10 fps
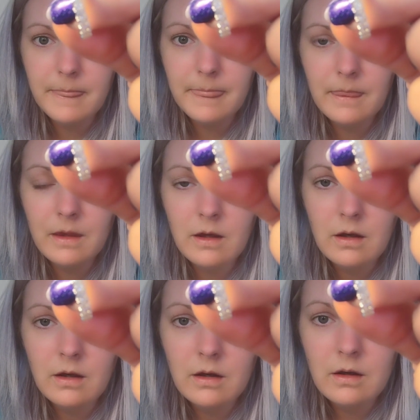
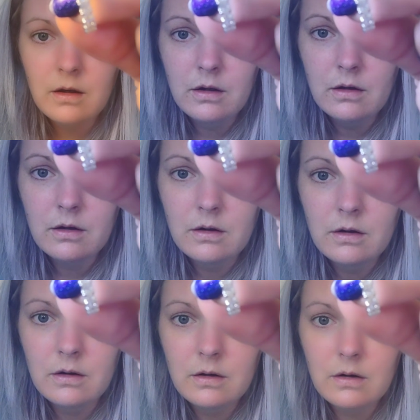
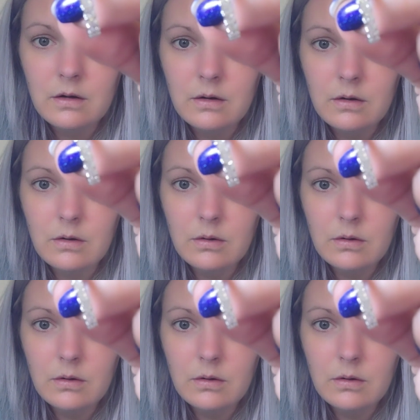[no speech]